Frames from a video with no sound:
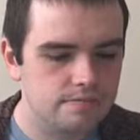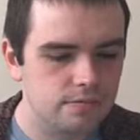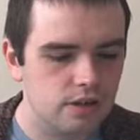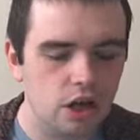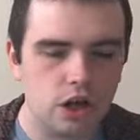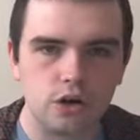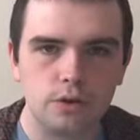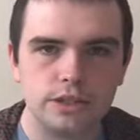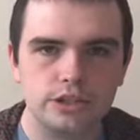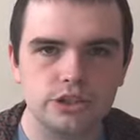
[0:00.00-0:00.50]

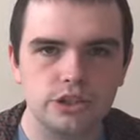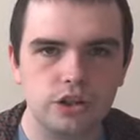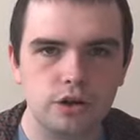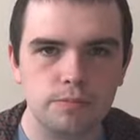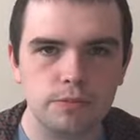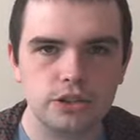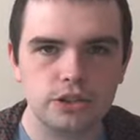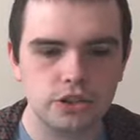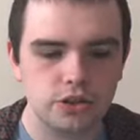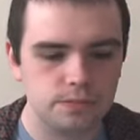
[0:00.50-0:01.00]
Question number
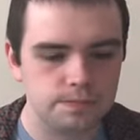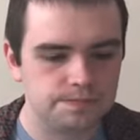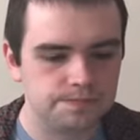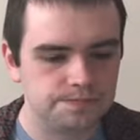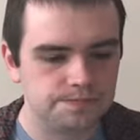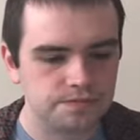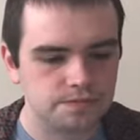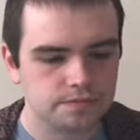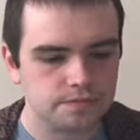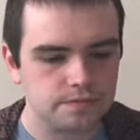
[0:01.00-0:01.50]
2.
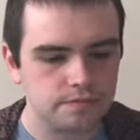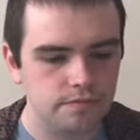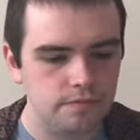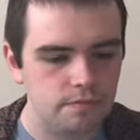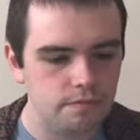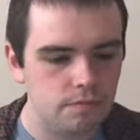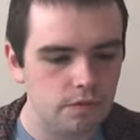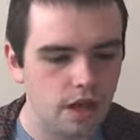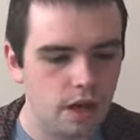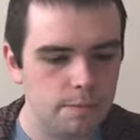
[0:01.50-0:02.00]

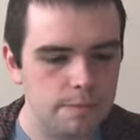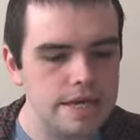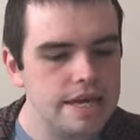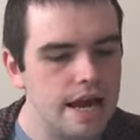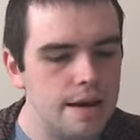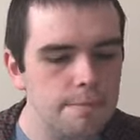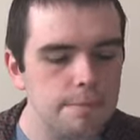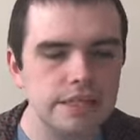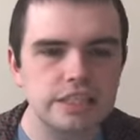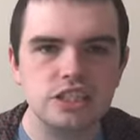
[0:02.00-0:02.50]
Me
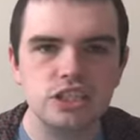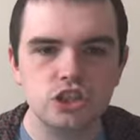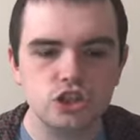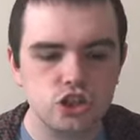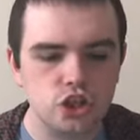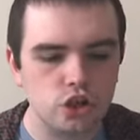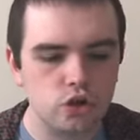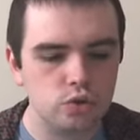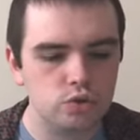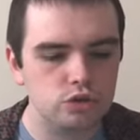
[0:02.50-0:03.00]
and Mrs.
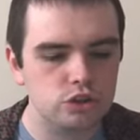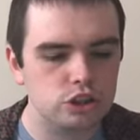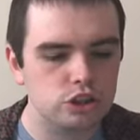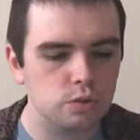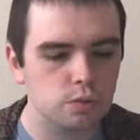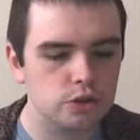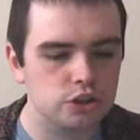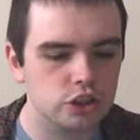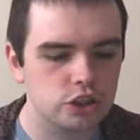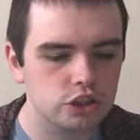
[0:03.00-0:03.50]
Jones
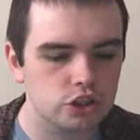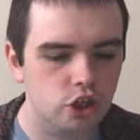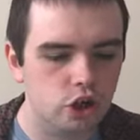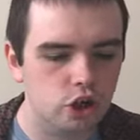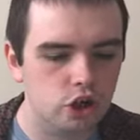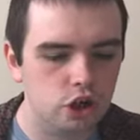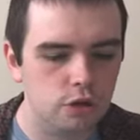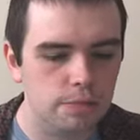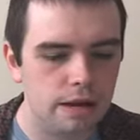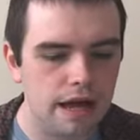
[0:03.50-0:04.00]
was a
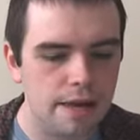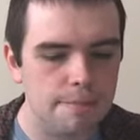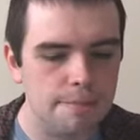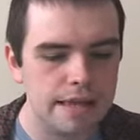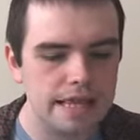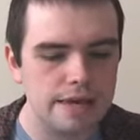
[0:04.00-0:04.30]
song by Billy